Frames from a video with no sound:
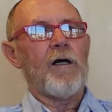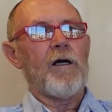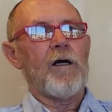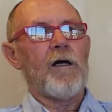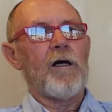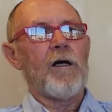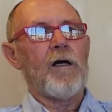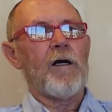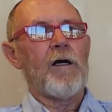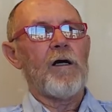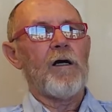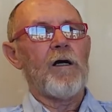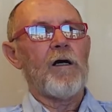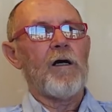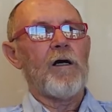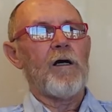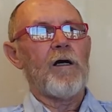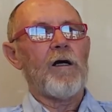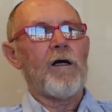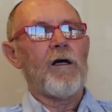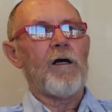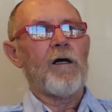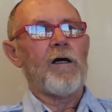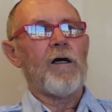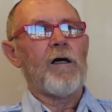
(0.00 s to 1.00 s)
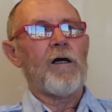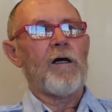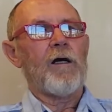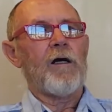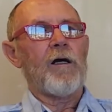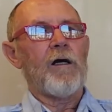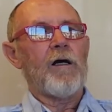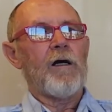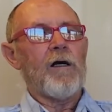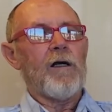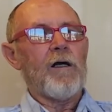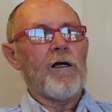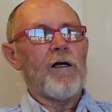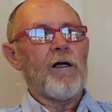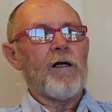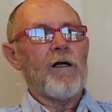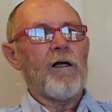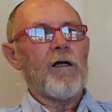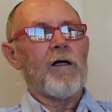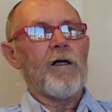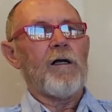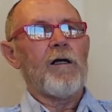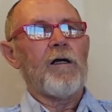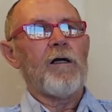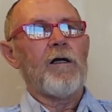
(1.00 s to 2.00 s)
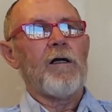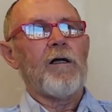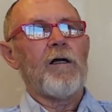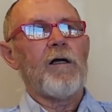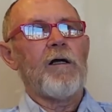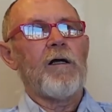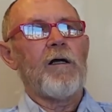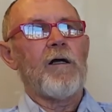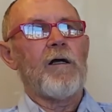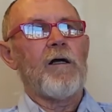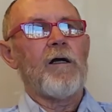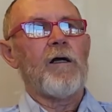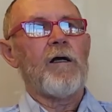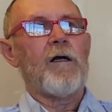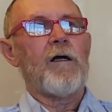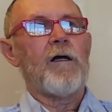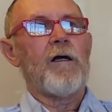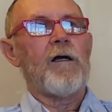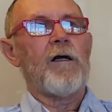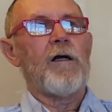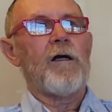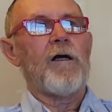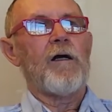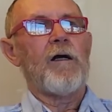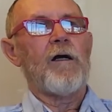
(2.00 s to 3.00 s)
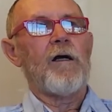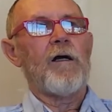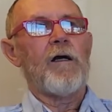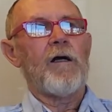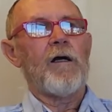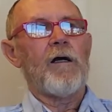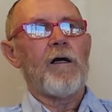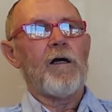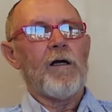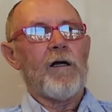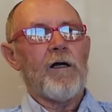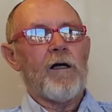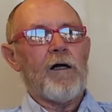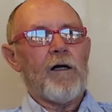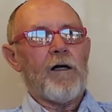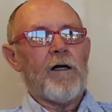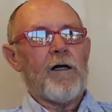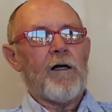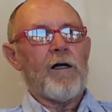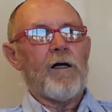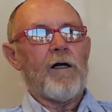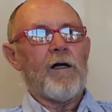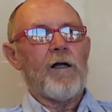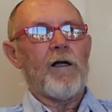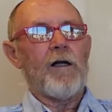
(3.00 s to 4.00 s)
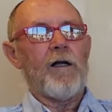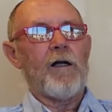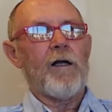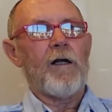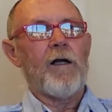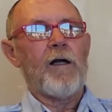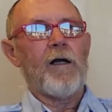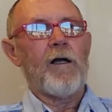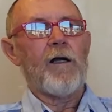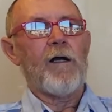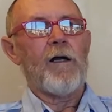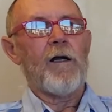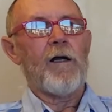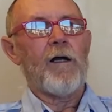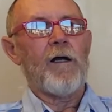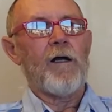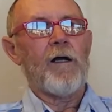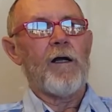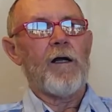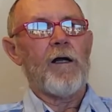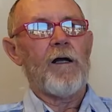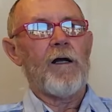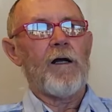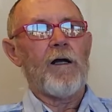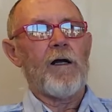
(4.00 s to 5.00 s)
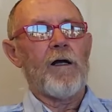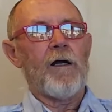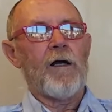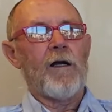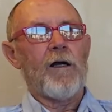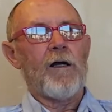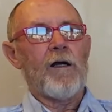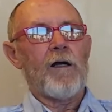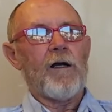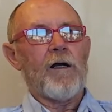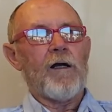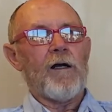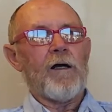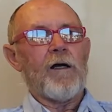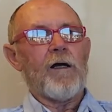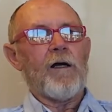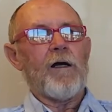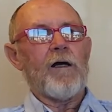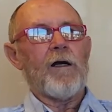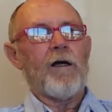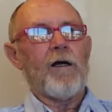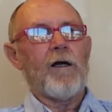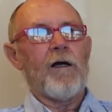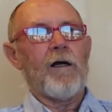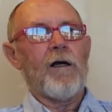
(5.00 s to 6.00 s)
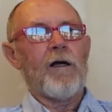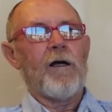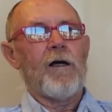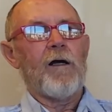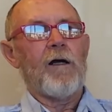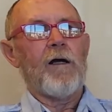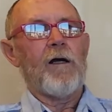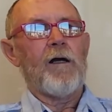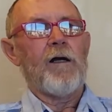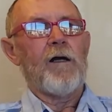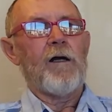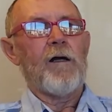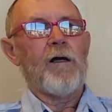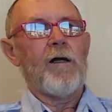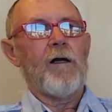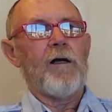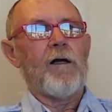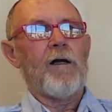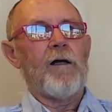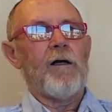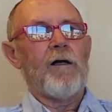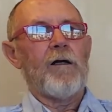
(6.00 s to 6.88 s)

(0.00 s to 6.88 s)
[no speech]